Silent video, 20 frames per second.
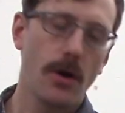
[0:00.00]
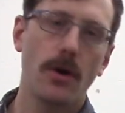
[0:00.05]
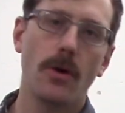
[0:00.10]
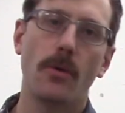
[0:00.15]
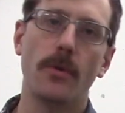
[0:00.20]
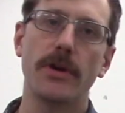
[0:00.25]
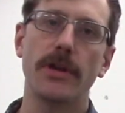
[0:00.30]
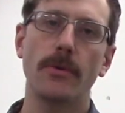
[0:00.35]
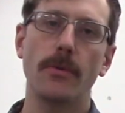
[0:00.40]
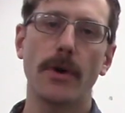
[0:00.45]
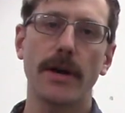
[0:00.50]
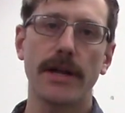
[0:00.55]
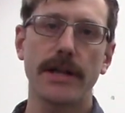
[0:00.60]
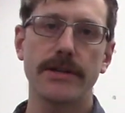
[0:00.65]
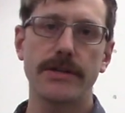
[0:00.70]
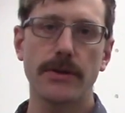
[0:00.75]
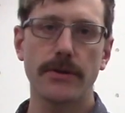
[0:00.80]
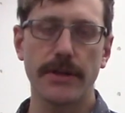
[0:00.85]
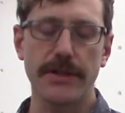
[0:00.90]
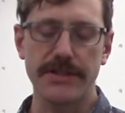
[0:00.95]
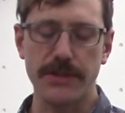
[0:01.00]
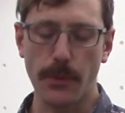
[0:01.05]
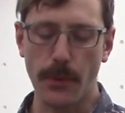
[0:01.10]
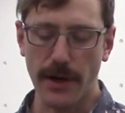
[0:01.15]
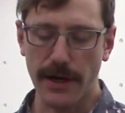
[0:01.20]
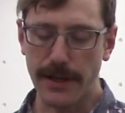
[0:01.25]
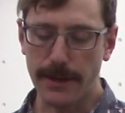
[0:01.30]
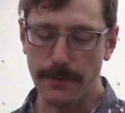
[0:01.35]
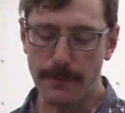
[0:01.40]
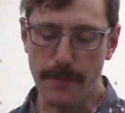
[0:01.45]
When you want to do this, you
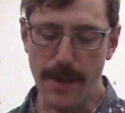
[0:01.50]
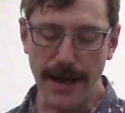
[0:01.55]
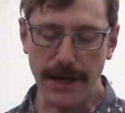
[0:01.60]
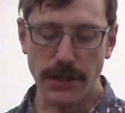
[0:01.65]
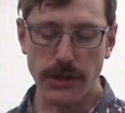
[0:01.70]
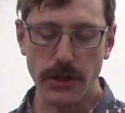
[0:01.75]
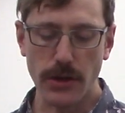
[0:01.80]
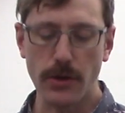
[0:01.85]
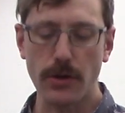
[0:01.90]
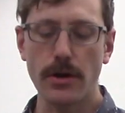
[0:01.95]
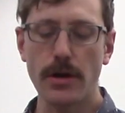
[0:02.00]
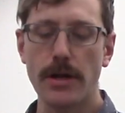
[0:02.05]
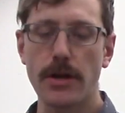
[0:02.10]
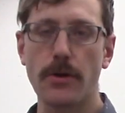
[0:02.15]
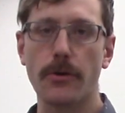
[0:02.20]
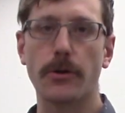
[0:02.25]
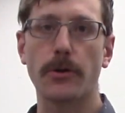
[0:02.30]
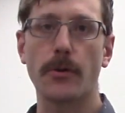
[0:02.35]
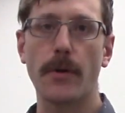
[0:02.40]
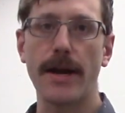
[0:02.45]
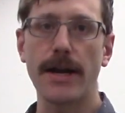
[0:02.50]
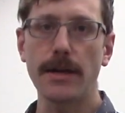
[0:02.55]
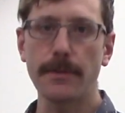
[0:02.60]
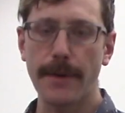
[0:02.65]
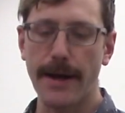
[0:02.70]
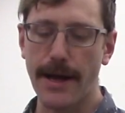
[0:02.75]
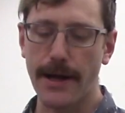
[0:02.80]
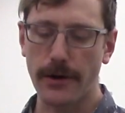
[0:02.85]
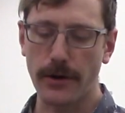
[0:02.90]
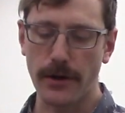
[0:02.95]
want to make sure your grain
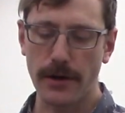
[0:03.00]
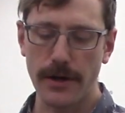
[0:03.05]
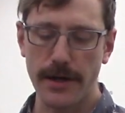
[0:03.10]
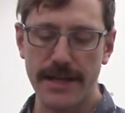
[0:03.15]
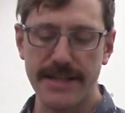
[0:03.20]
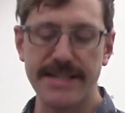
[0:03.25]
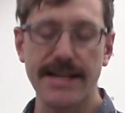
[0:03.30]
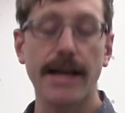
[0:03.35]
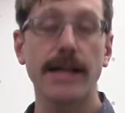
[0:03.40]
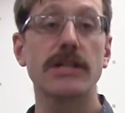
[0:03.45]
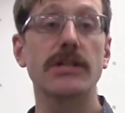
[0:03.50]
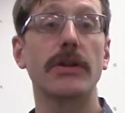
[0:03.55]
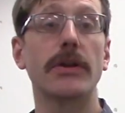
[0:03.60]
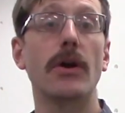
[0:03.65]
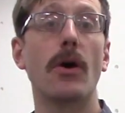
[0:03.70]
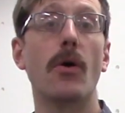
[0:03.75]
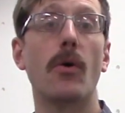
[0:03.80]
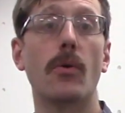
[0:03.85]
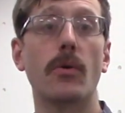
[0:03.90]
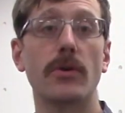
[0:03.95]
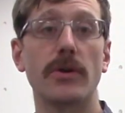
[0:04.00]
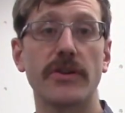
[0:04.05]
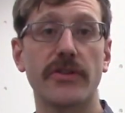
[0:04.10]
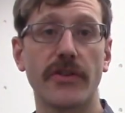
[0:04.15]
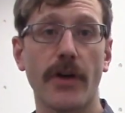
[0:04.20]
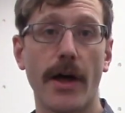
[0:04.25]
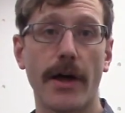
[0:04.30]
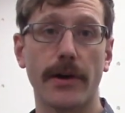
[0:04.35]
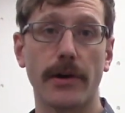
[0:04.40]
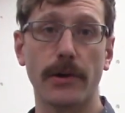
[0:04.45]
pattern is actually
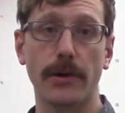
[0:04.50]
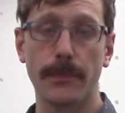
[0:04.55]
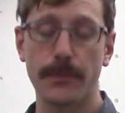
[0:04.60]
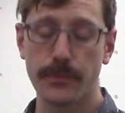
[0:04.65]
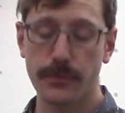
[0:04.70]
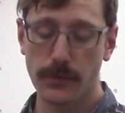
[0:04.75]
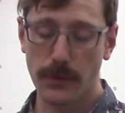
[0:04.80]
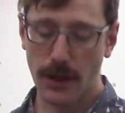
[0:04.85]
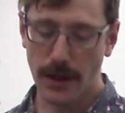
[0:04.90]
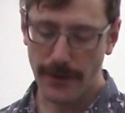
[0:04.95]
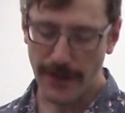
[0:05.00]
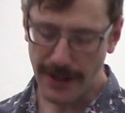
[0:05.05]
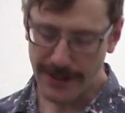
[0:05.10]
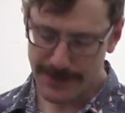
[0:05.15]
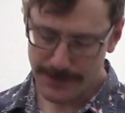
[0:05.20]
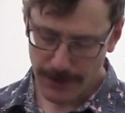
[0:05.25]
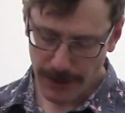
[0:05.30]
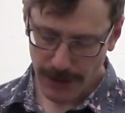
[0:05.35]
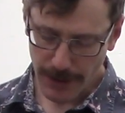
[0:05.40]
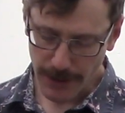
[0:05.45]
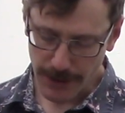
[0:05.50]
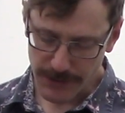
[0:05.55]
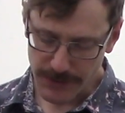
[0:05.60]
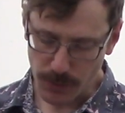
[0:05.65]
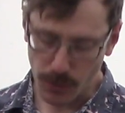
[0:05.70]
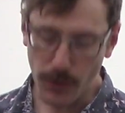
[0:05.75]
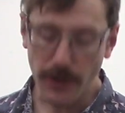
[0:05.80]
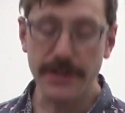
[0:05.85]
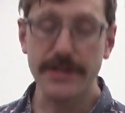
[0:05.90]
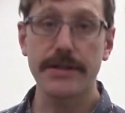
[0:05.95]
horizontal. That's because
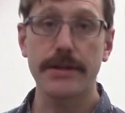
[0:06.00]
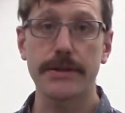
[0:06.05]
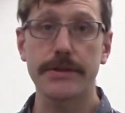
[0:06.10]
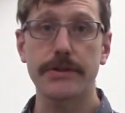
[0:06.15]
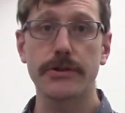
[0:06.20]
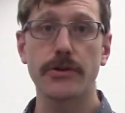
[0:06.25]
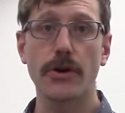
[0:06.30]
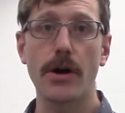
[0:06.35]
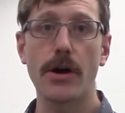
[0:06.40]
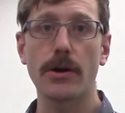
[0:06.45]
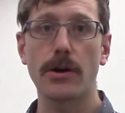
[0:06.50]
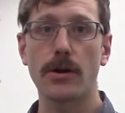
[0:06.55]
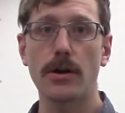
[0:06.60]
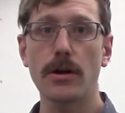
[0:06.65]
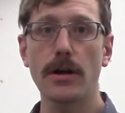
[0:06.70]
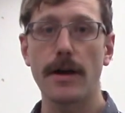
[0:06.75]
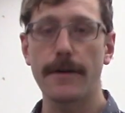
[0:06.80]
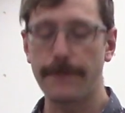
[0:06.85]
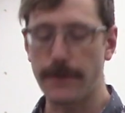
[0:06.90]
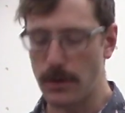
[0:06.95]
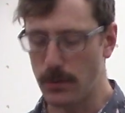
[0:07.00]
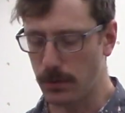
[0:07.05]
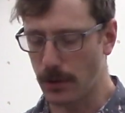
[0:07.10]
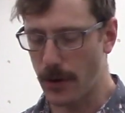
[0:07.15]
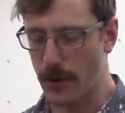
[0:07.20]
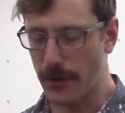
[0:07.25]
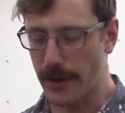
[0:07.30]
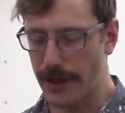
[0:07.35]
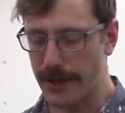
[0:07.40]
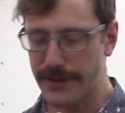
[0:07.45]
wood's stronger if you
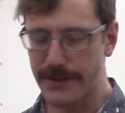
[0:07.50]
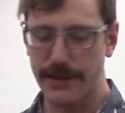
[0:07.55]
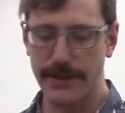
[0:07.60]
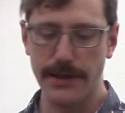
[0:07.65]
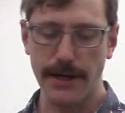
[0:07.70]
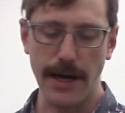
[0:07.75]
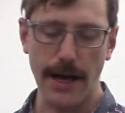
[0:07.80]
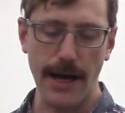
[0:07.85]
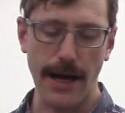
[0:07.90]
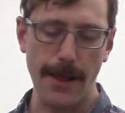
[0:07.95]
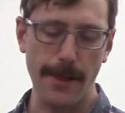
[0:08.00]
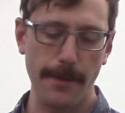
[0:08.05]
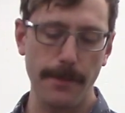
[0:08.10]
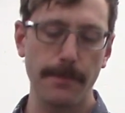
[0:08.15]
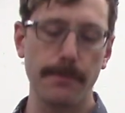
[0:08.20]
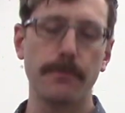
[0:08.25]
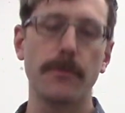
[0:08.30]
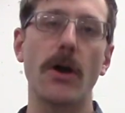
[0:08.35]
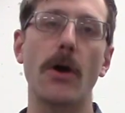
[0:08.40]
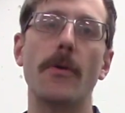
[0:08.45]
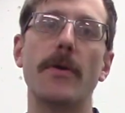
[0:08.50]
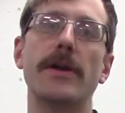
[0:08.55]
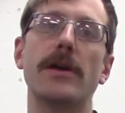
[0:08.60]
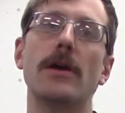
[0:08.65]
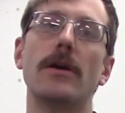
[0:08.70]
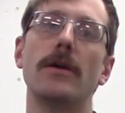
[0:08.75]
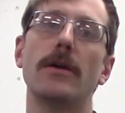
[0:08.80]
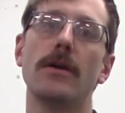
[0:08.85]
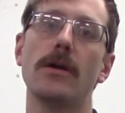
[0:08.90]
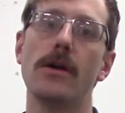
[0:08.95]
load it going
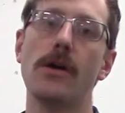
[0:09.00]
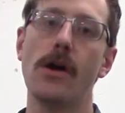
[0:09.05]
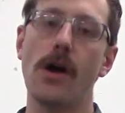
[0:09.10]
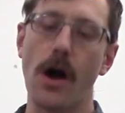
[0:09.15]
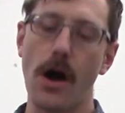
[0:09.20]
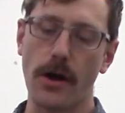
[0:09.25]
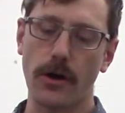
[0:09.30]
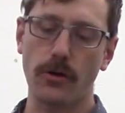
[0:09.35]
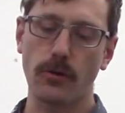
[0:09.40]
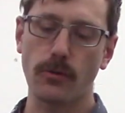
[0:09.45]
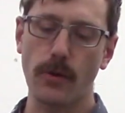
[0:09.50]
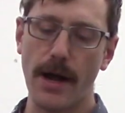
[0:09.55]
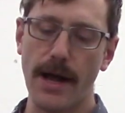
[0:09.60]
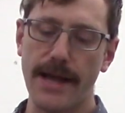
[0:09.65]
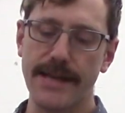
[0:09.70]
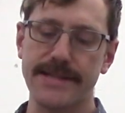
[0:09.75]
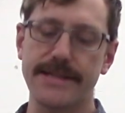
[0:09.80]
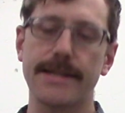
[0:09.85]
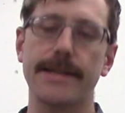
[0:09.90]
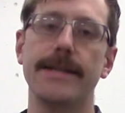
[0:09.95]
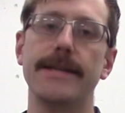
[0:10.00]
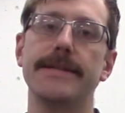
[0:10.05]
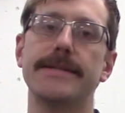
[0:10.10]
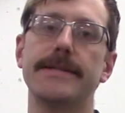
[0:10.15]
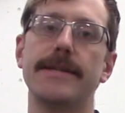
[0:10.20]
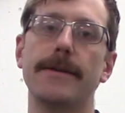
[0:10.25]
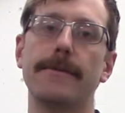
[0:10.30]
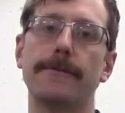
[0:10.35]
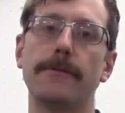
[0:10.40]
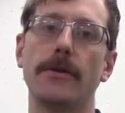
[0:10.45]
across the
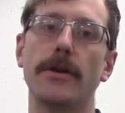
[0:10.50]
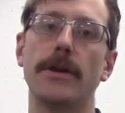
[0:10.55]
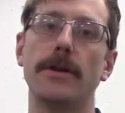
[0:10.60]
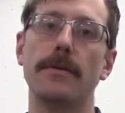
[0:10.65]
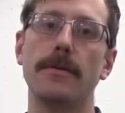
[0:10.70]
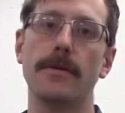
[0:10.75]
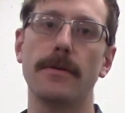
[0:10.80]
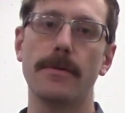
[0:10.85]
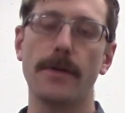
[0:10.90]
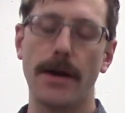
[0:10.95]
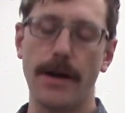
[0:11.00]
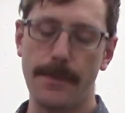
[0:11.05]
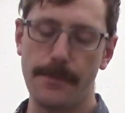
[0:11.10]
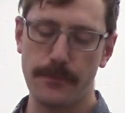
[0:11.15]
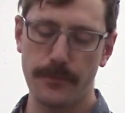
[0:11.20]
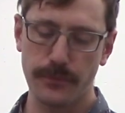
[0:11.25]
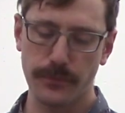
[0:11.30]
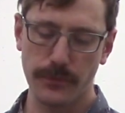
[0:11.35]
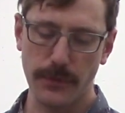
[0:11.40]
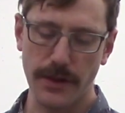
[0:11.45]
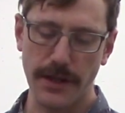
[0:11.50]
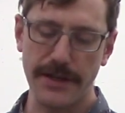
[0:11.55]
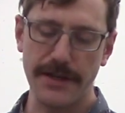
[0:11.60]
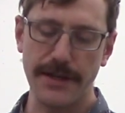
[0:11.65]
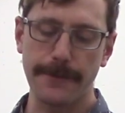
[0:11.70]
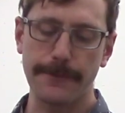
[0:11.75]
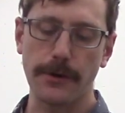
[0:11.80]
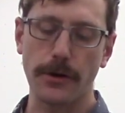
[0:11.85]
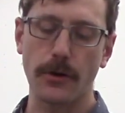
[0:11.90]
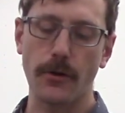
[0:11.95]

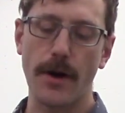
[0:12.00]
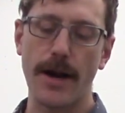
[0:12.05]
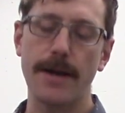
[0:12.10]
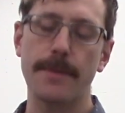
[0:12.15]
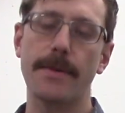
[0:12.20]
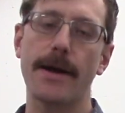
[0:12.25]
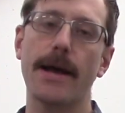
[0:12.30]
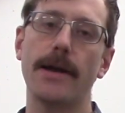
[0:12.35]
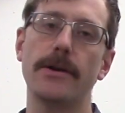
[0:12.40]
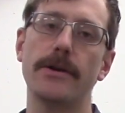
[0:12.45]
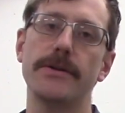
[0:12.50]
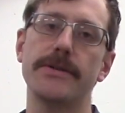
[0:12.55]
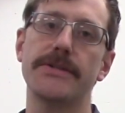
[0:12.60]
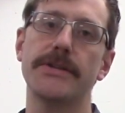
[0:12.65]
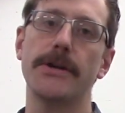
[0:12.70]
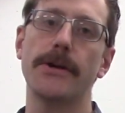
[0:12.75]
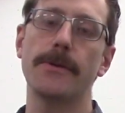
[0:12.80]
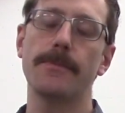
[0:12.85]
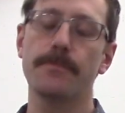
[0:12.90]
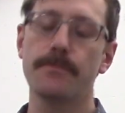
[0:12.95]
different grain patterns here.